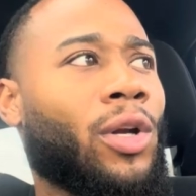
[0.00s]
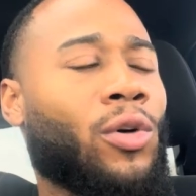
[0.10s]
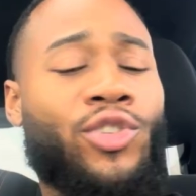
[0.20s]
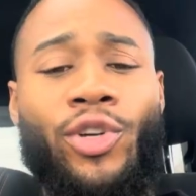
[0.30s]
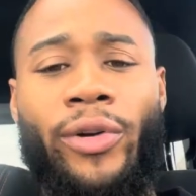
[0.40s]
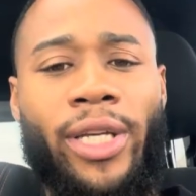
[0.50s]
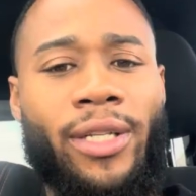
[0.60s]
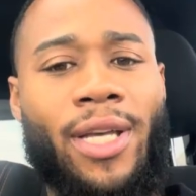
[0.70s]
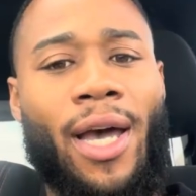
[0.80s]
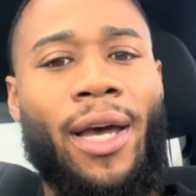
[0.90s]
screen
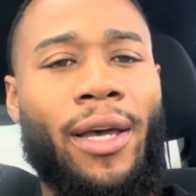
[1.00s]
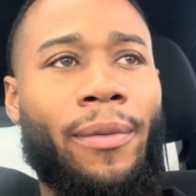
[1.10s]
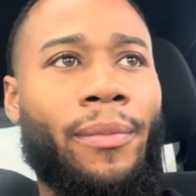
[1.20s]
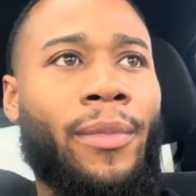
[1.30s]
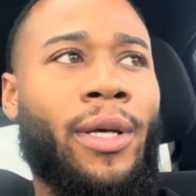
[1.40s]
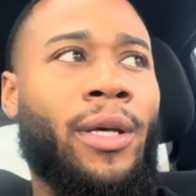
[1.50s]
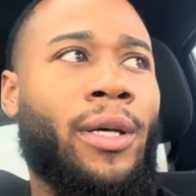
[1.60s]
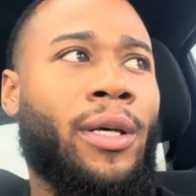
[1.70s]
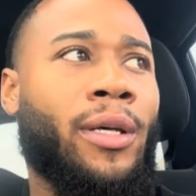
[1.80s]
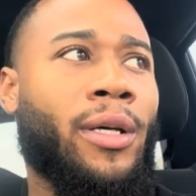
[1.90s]
time,
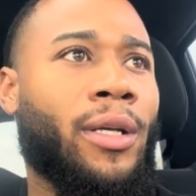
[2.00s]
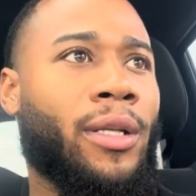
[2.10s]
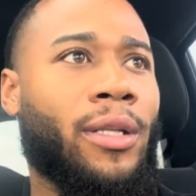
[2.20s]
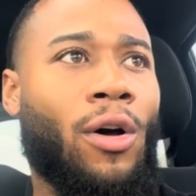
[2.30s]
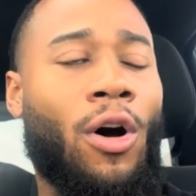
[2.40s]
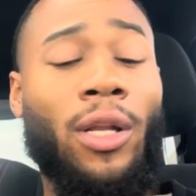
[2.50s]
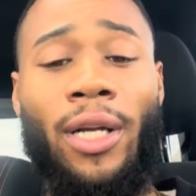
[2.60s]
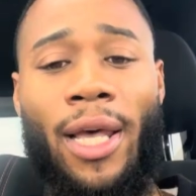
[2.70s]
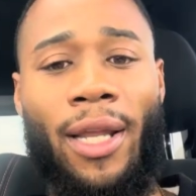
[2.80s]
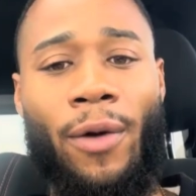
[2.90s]
all of
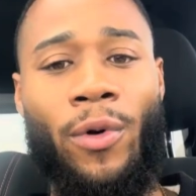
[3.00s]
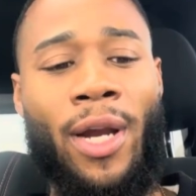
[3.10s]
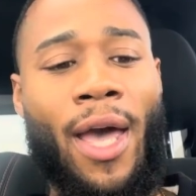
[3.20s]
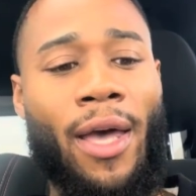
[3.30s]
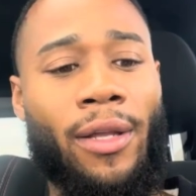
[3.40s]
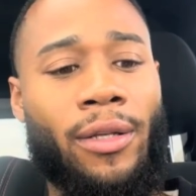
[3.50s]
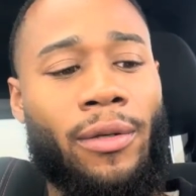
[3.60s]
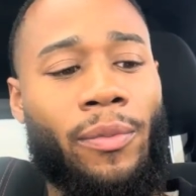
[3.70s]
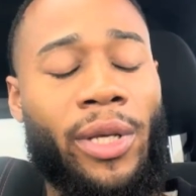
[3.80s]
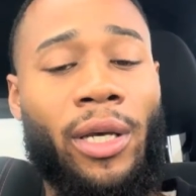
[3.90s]
that. Like, we're not
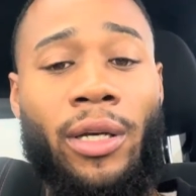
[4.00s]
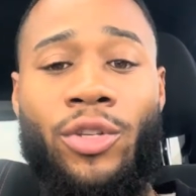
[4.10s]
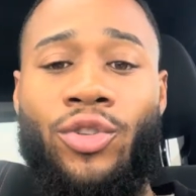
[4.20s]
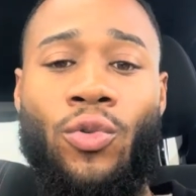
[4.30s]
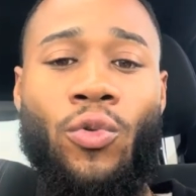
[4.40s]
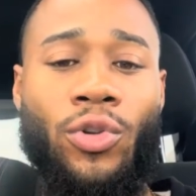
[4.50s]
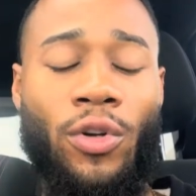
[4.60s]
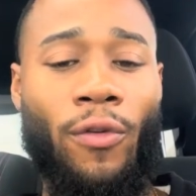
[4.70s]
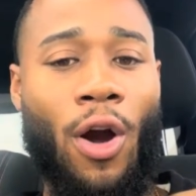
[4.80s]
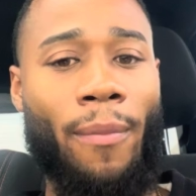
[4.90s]
being good stewards
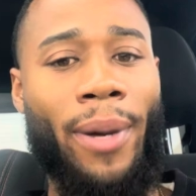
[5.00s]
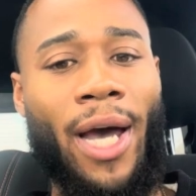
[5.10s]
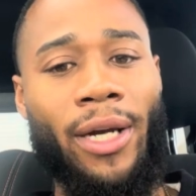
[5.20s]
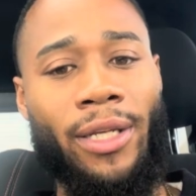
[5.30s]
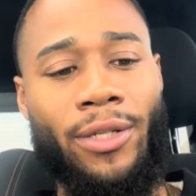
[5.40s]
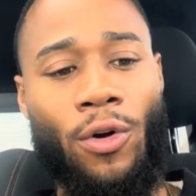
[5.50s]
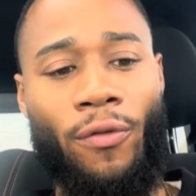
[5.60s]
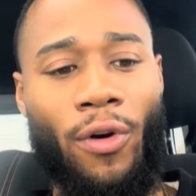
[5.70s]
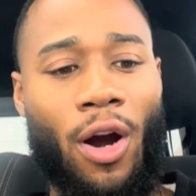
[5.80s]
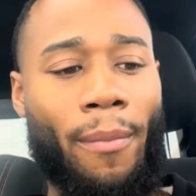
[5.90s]
over our bodies,
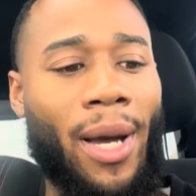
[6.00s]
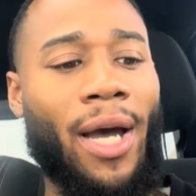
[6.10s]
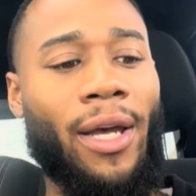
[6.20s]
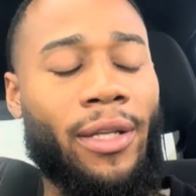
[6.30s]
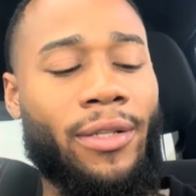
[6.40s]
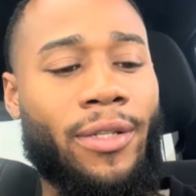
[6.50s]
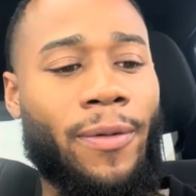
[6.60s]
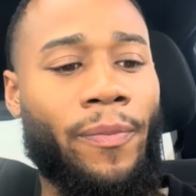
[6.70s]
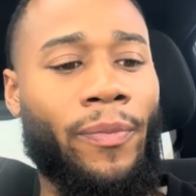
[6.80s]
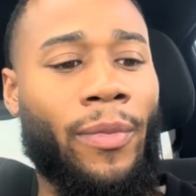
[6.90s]
over our minds,
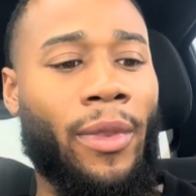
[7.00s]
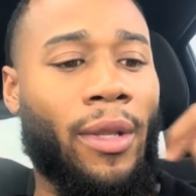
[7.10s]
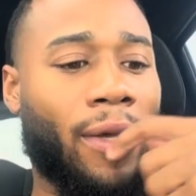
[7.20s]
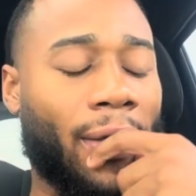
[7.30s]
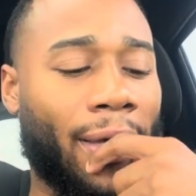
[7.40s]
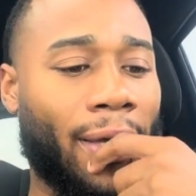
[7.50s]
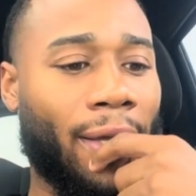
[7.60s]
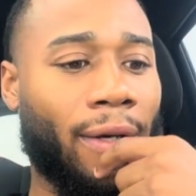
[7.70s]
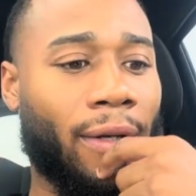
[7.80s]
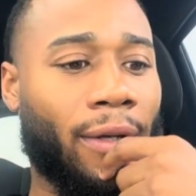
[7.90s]

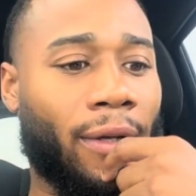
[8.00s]
and